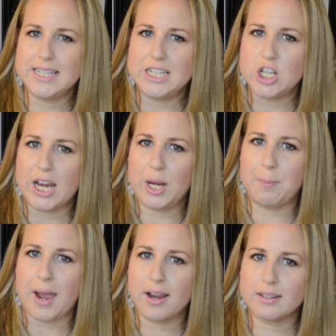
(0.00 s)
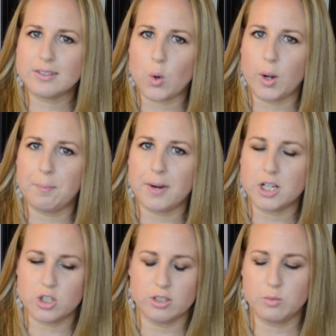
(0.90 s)
TJ Maxx or
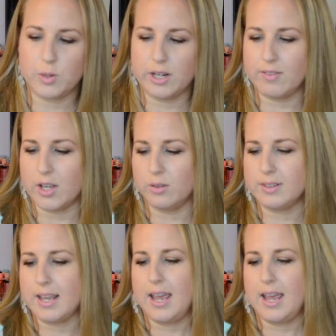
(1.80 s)
Marshall's, one of those.